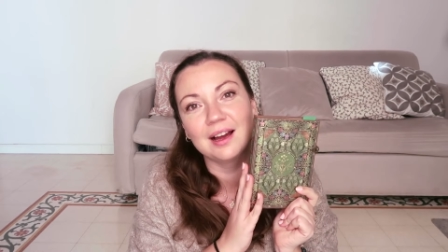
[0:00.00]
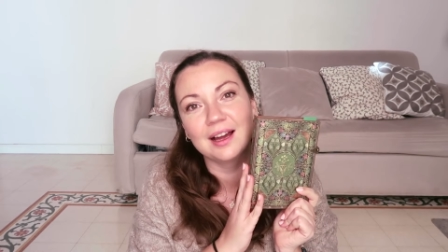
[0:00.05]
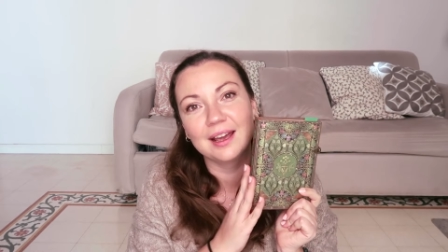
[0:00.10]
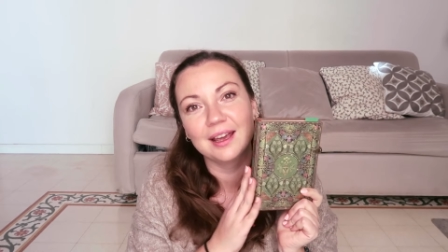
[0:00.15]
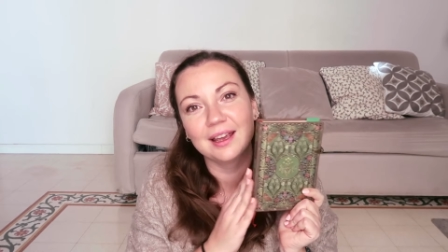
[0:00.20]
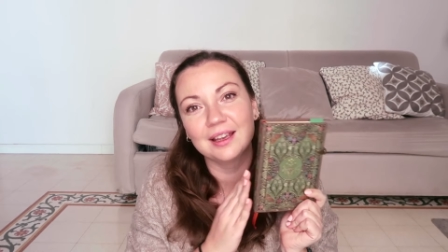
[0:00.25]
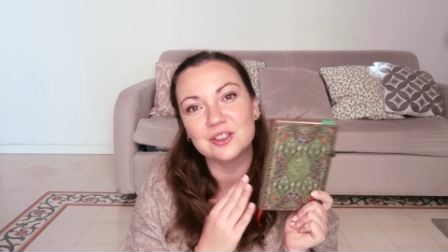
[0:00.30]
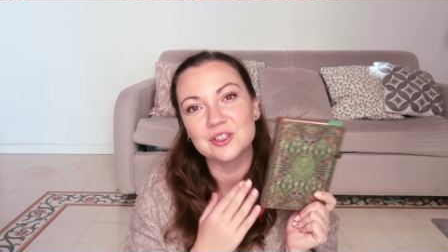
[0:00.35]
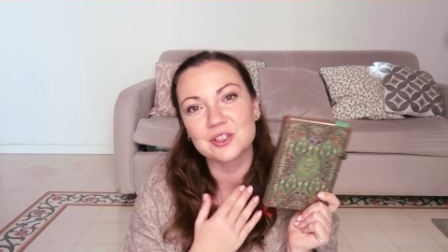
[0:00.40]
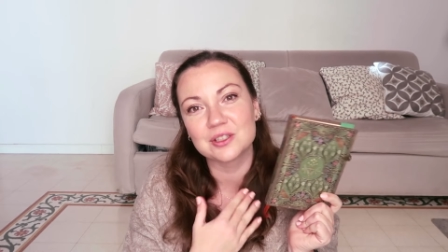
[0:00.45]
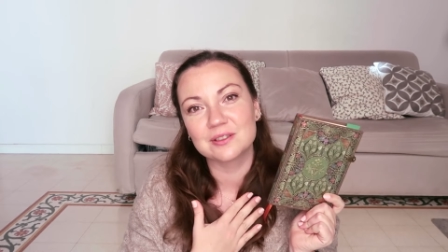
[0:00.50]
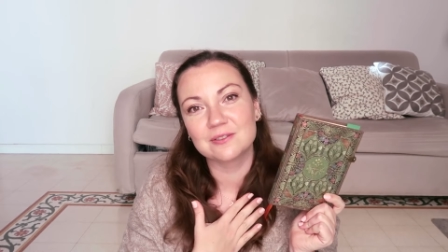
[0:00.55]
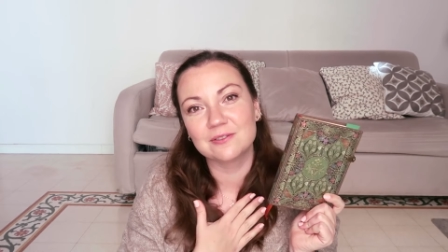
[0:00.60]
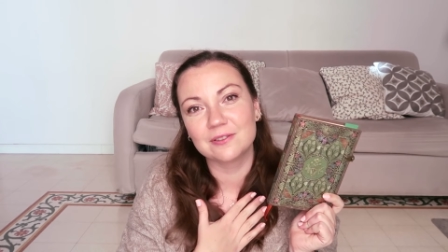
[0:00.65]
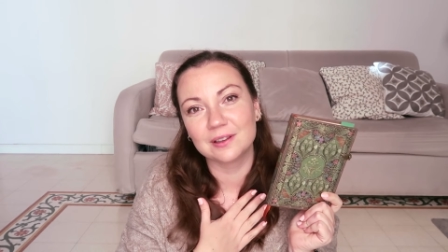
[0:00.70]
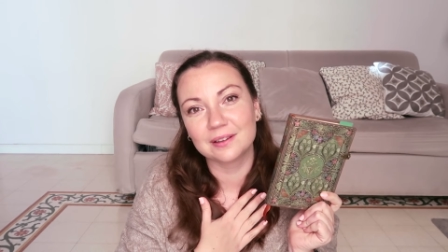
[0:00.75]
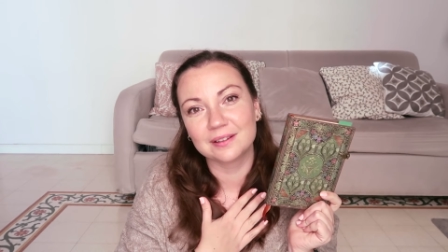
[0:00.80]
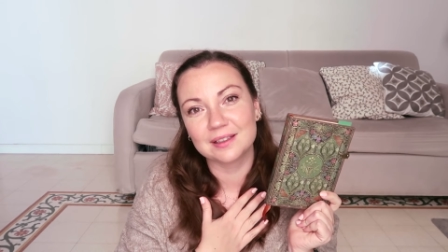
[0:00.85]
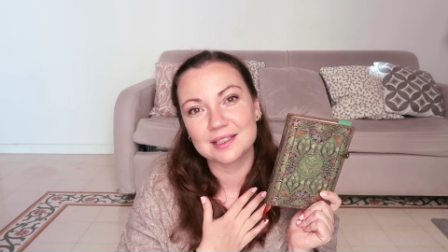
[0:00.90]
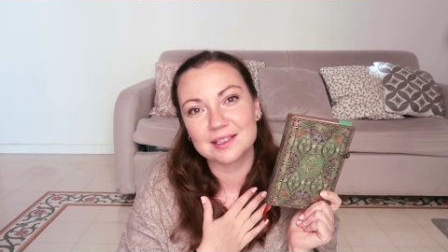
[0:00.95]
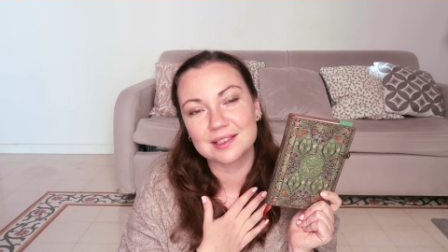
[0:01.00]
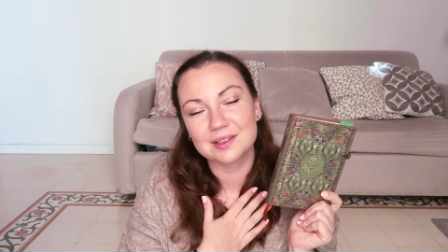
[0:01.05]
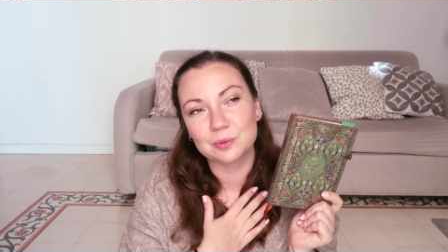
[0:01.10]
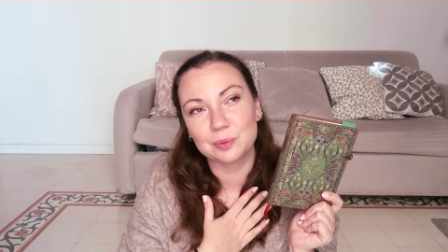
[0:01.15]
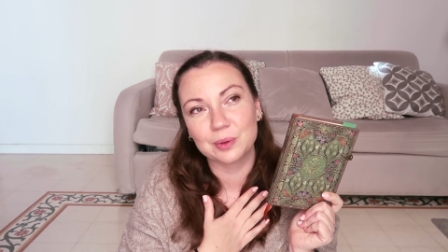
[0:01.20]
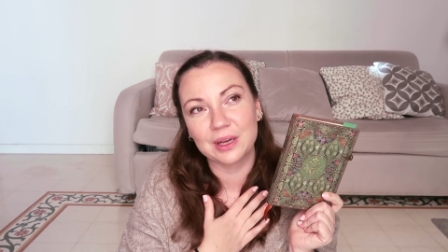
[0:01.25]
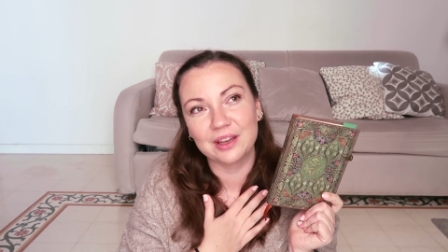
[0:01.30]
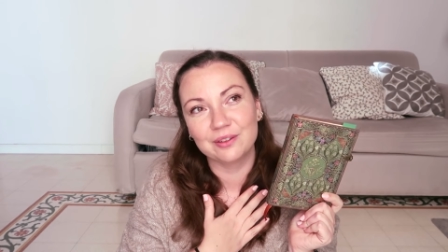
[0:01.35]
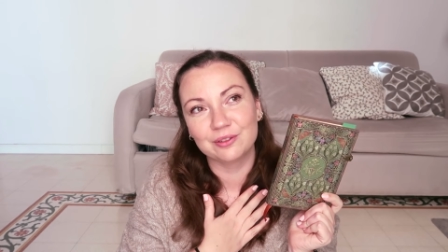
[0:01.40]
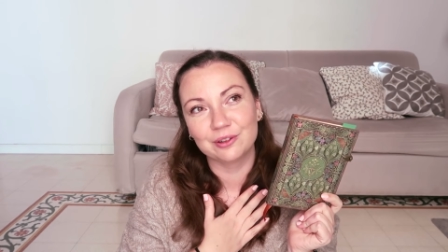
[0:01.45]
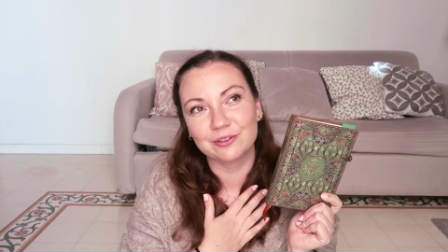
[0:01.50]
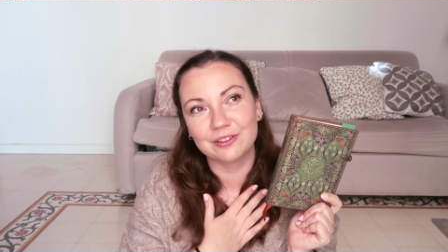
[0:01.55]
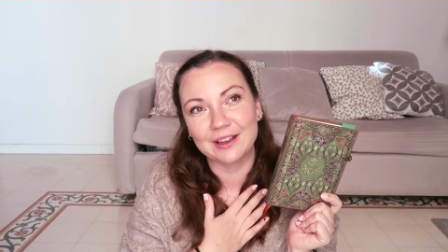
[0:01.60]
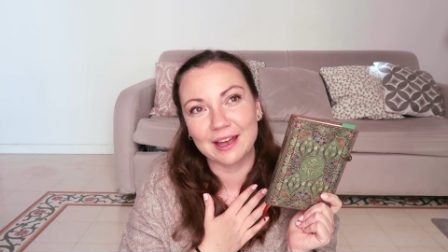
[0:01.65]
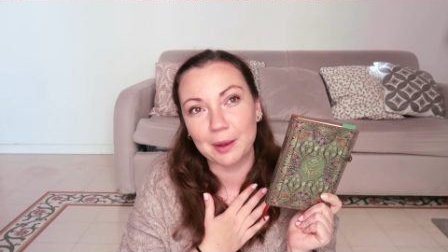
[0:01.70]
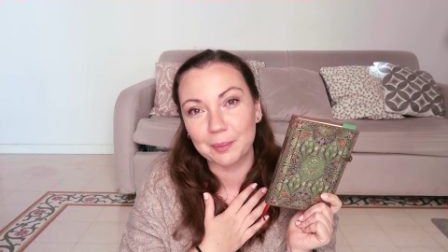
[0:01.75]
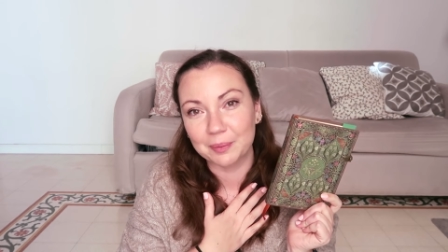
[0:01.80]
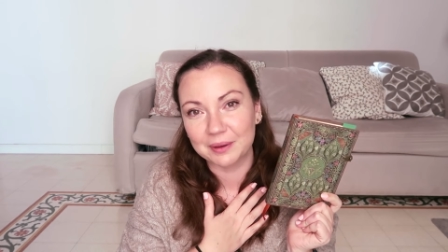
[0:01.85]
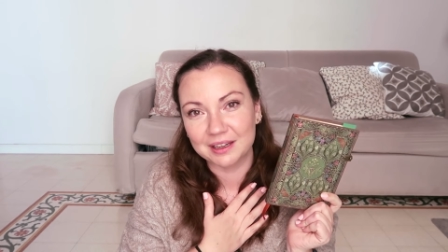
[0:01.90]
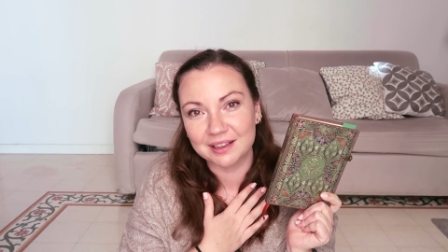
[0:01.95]
I just feel this wave of
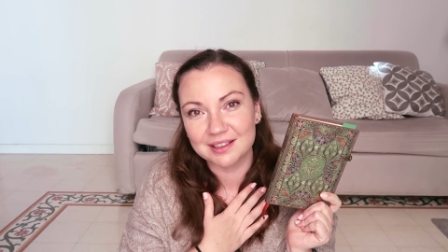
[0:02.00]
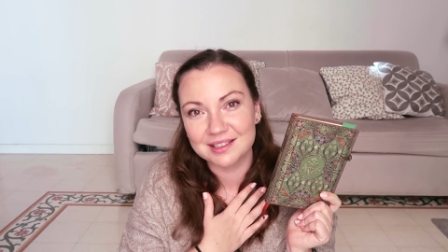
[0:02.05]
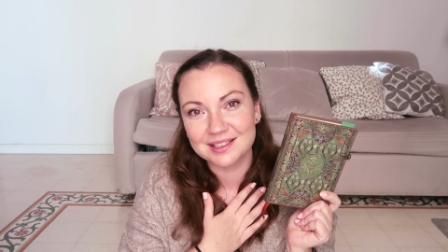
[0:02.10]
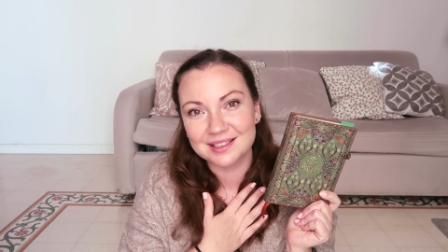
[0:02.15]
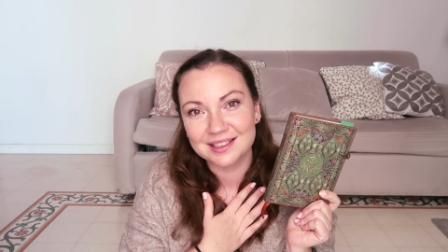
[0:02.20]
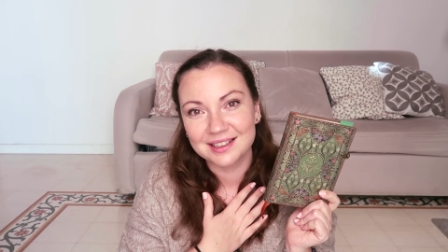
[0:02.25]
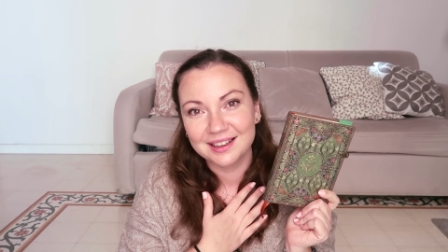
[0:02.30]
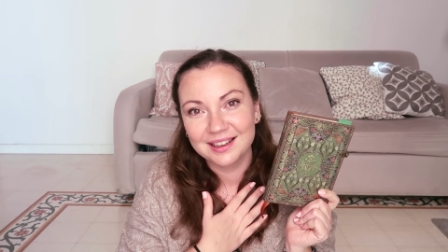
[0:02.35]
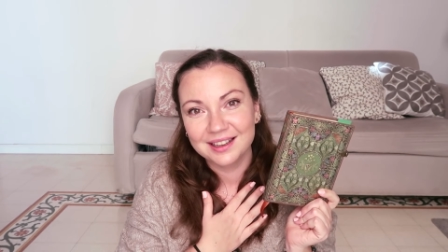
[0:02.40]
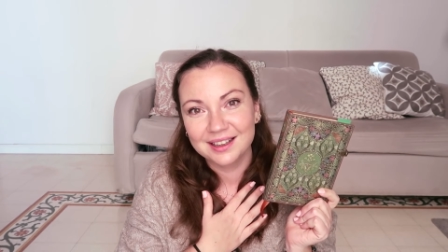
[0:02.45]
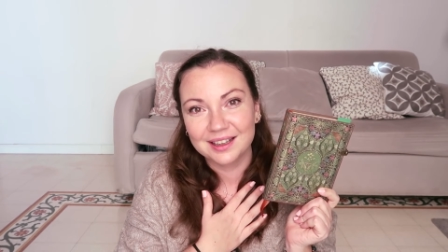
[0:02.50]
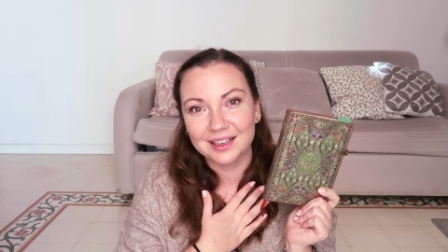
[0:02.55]
happiness.